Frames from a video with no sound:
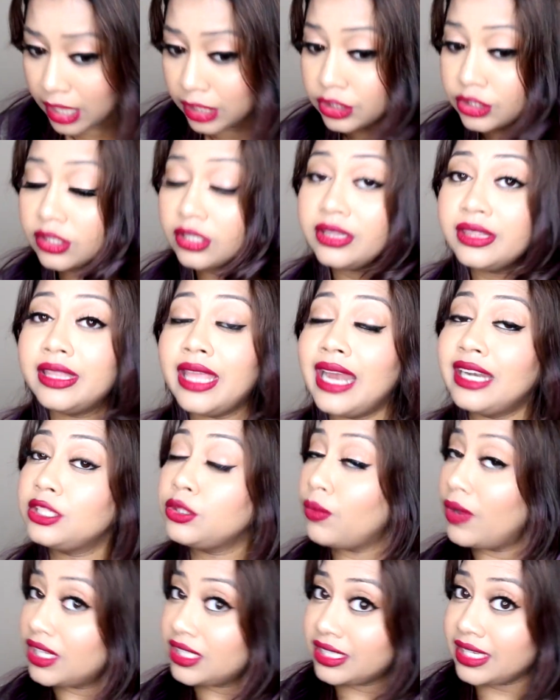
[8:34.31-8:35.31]
So that's
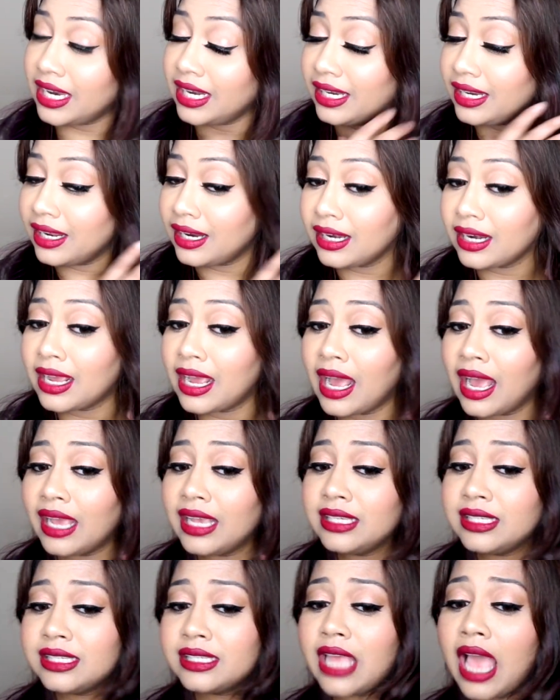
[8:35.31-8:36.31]
one side done,
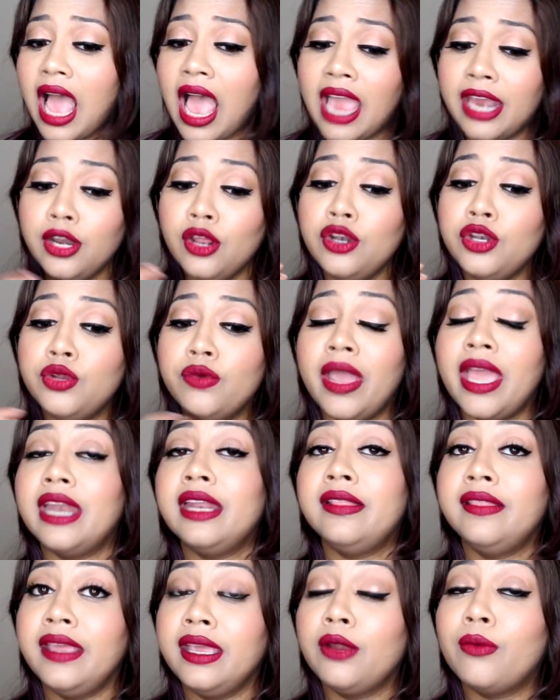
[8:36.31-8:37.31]
guys. I don't do
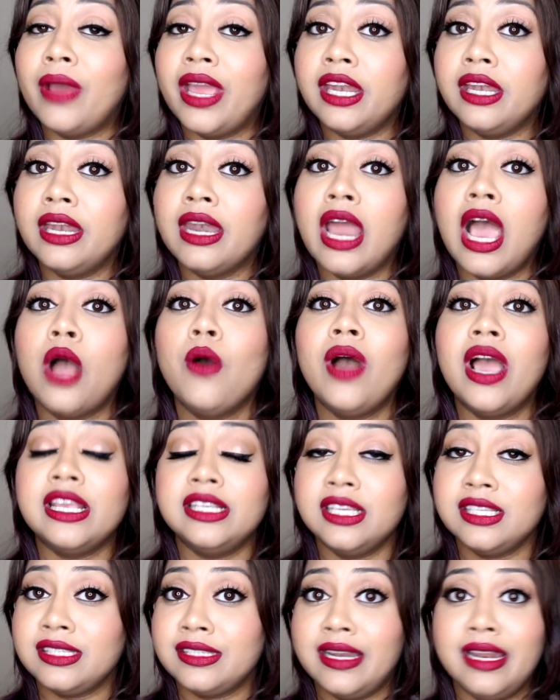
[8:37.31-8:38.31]
anything right now. I
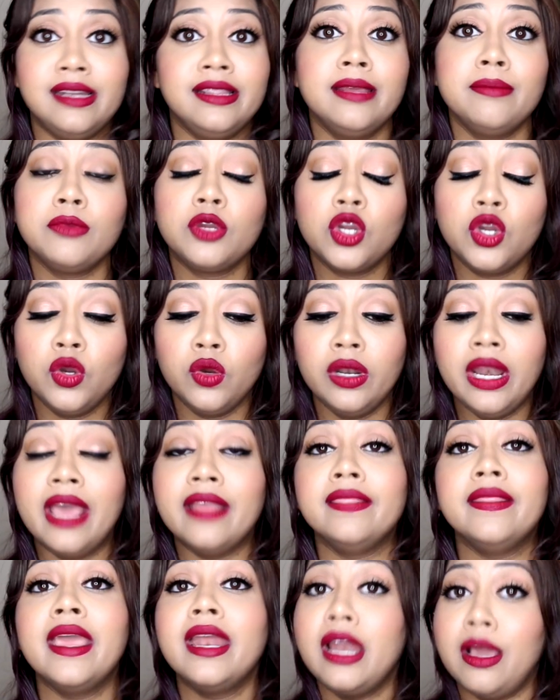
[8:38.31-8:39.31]
just let them cool,
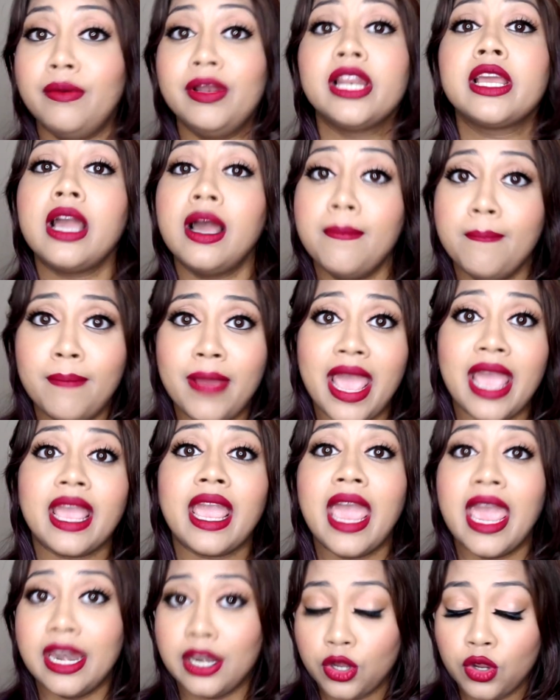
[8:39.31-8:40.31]
and then I will come back
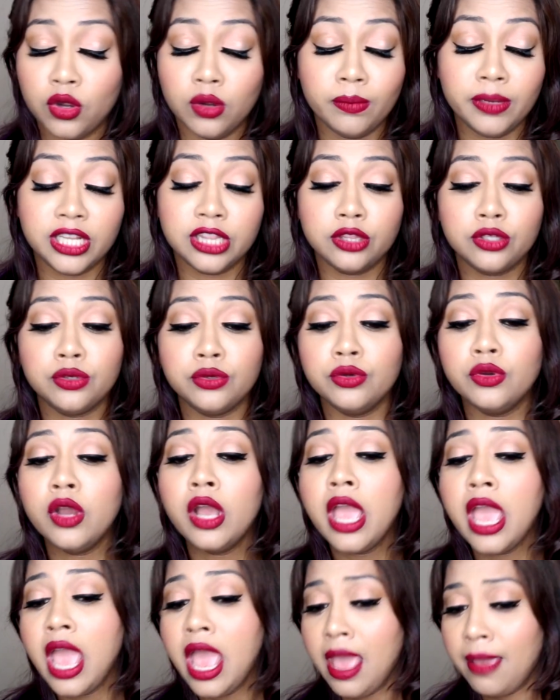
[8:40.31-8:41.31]
and comb it through,
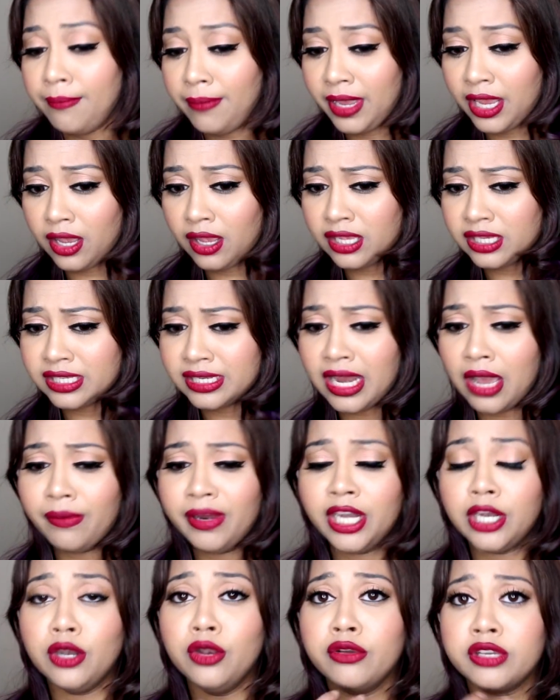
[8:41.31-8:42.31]
because now
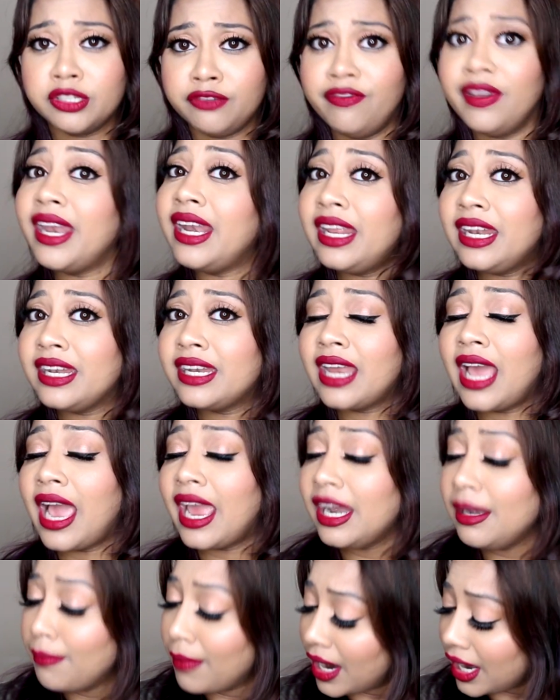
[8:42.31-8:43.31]
it looks very
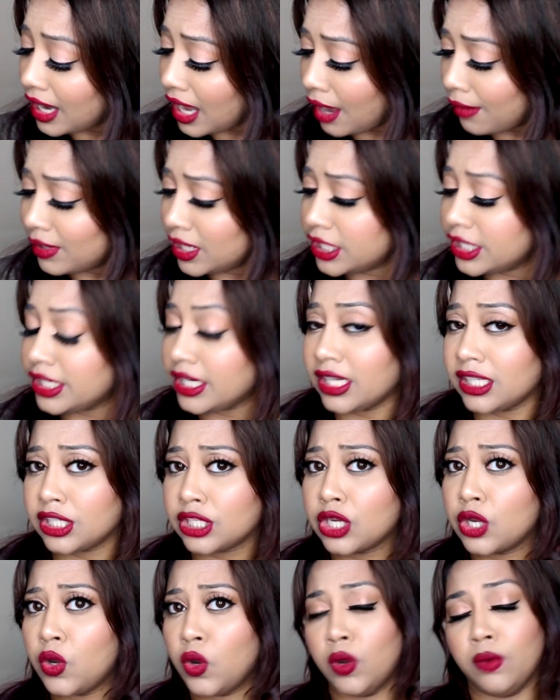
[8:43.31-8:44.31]
tight, but I will
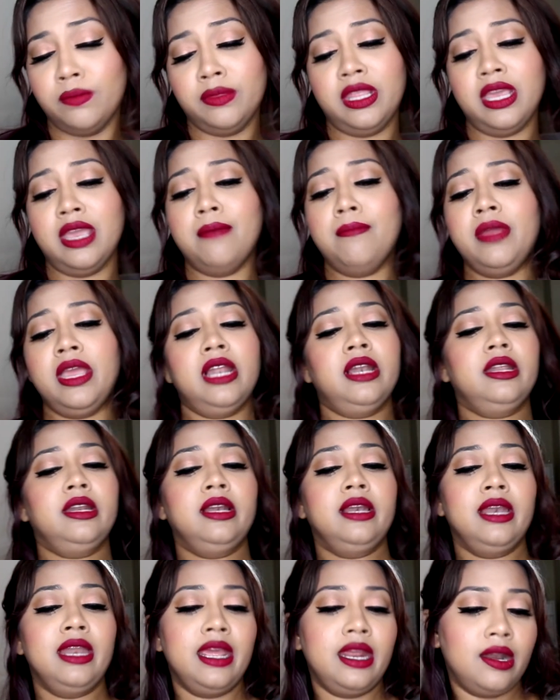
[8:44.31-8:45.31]
just comb them a
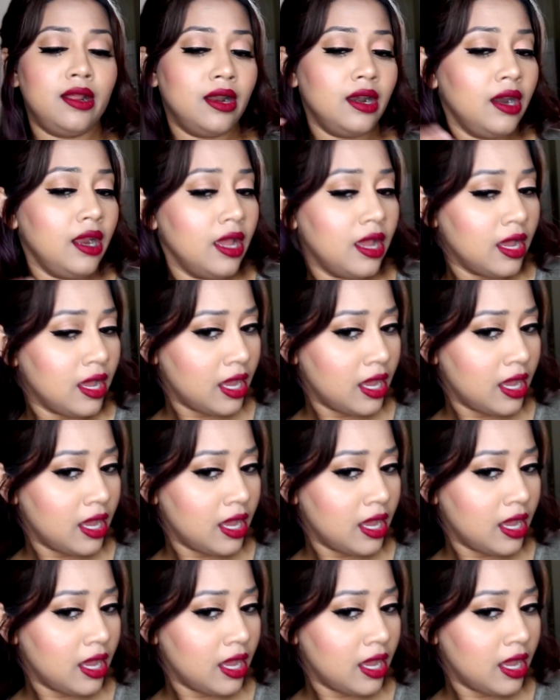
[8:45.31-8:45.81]
little later.